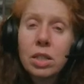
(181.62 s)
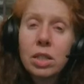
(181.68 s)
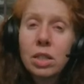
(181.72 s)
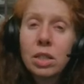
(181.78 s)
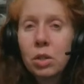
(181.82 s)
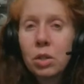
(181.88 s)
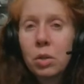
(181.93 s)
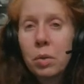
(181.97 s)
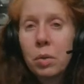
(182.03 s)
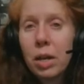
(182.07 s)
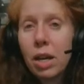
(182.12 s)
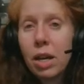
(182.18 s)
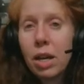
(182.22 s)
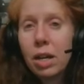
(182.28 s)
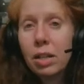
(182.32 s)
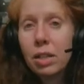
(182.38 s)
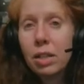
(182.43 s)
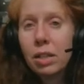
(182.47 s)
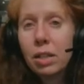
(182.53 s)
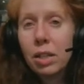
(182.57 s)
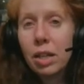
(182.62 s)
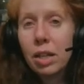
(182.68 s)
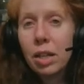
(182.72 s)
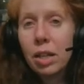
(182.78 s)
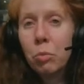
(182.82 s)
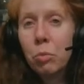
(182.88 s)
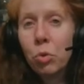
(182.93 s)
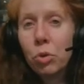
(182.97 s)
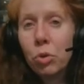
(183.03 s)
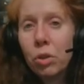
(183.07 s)
who had
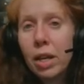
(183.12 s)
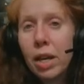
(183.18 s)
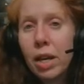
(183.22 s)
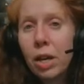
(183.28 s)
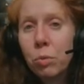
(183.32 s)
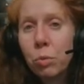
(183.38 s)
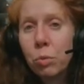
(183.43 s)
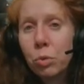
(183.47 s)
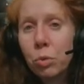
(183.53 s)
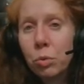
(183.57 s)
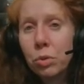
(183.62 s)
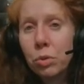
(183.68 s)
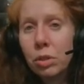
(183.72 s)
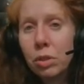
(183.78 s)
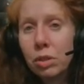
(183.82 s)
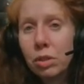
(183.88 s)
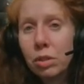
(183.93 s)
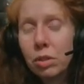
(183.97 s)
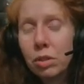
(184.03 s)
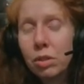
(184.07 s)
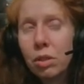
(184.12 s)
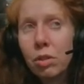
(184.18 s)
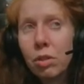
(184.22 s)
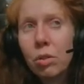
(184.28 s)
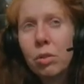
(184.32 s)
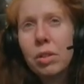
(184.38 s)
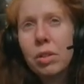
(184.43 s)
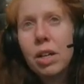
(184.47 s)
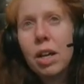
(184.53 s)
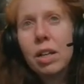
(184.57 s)
a mortal head wound,
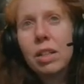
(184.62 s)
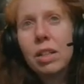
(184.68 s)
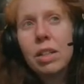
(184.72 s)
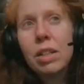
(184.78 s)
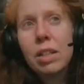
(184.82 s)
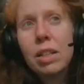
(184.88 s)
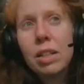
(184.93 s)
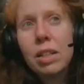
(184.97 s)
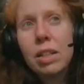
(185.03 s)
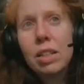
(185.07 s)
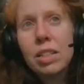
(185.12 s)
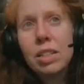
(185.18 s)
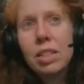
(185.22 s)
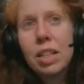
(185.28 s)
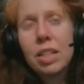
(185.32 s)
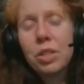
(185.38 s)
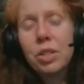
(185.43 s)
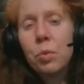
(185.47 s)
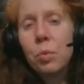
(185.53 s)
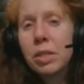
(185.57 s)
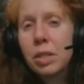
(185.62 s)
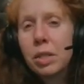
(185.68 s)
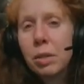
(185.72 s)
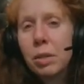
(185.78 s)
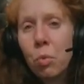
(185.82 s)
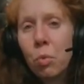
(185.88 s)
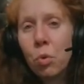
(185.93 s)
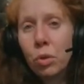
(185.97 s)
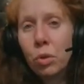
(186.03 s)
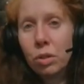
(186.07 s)
or not? In this case, it
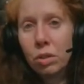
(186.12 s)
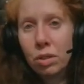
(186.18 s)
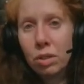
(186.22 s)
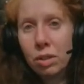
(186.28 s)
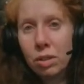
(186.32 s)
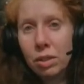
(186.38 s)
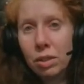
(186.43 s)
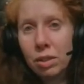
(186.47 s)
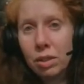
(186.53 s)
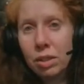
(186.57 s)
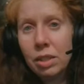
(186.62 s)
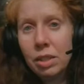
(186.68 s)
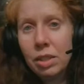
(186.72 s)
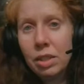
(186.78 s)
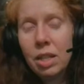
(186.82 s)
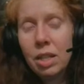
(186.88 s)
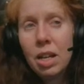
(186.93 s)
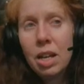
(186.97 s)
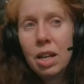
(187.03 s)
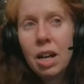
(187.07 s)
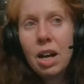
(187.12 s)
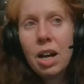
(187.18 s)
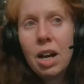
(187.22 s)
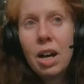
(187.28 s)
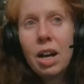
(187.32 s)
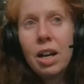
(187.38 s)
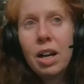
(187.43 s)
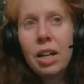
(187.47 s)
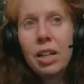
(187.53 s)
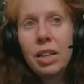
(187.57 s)
wasn't mortal,
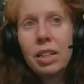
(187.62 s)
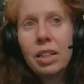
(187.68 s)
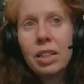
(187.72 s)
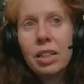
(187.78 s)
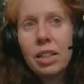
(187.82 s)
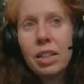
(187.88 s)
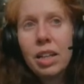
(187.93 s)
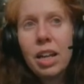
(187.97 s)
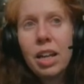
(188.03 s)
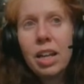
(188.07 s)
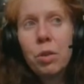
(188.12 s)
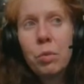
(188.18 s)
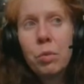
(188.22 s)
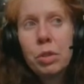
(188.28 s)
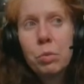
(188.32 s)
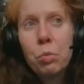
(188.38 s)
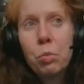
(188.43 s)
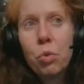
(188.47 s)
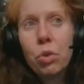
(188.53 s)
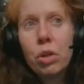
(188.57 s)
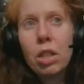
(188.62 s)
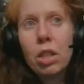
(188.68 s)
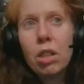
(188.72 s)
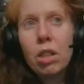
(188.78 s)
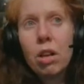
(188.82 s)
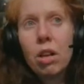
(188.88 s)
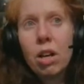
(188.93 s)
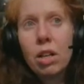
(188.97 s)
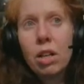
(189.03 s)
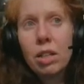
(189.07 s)
uh, and it was more
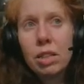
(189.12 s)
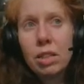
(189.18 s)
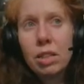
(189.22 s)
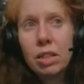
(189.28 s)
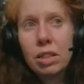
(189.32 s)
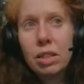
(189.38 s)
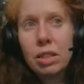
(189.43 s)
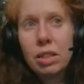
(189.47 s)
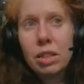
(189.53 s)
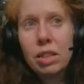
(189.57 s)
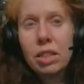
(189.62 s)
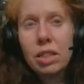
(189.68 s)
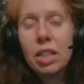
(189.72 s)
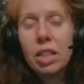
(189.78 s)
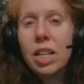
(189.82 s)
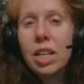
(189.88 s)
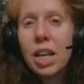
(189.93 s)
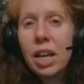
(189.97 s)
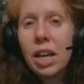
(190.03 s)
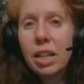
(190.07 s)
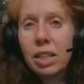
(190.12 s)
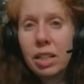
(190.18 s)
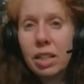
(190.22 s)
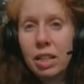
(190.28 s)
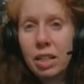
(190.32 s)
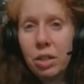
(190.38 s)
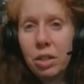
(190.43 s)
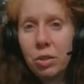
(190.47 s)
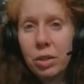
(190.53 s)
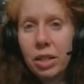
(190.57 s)
along the neck
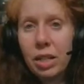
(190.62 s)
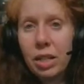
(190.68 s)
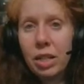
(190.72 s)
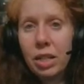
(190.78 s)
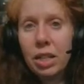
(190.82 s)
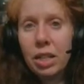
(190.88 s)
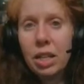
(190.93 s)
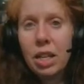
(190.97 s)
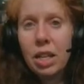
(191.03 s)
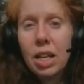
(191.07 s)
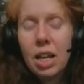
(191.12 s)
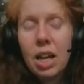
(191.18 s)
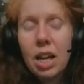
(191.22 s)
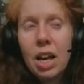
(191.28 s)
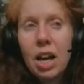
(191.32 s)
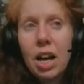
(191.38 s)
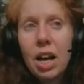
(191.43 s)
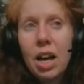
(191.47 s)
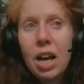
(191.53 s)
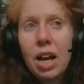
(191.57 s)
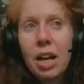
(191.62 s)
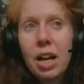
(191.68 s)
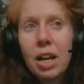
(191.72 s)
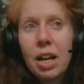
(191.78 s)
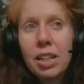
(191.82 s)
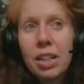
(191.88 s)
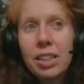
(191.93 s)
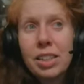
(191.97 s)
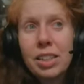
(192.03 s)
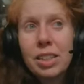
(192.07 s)
area.
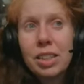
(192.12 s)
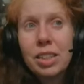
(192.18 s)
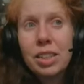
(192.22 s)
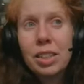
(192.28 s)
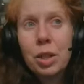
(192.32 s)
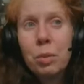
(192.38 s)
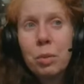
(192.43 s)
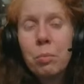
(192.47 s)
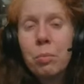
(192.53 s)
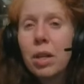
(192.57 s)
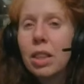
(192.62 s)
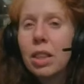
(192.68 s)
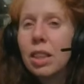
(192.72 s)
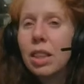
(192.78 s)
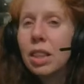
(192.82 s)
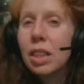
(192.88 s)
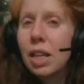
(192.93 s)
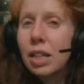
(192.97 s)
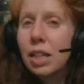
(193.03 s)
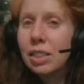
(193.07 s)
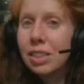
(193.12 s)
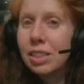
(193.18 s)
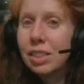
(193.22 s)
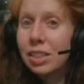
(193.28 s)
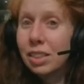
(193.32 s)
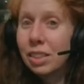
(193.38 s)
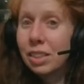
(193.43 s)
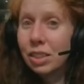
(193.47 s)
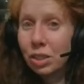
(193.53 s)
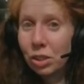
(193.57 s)
Uh, but
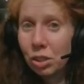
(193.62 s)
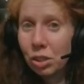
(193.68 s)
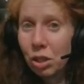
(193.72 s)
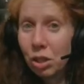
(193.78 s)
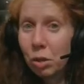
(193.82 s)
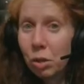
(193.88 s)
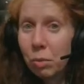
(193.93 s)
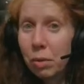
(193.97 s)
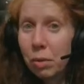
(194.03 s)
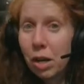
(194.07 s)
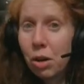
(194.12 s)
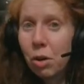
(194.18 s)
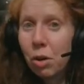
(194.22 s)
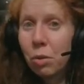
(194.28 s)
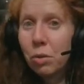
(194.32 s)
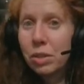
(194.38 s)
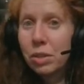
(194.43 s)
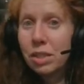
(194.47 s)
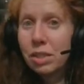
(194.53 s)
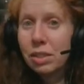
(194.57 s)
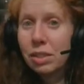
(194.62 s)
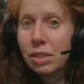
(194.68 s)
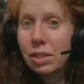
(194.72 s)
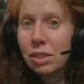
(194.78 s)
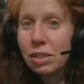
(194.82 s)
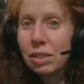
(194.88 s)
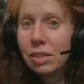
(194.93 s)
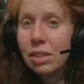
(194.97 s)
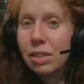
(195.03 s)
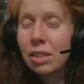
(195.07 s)
let's talk about
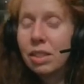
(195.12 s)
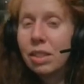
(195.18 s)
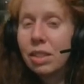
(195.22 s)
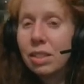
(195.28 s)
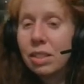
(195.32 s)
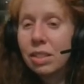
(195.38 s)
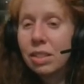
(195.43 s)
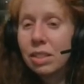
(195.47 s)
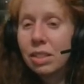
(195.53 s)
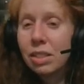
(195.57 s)
this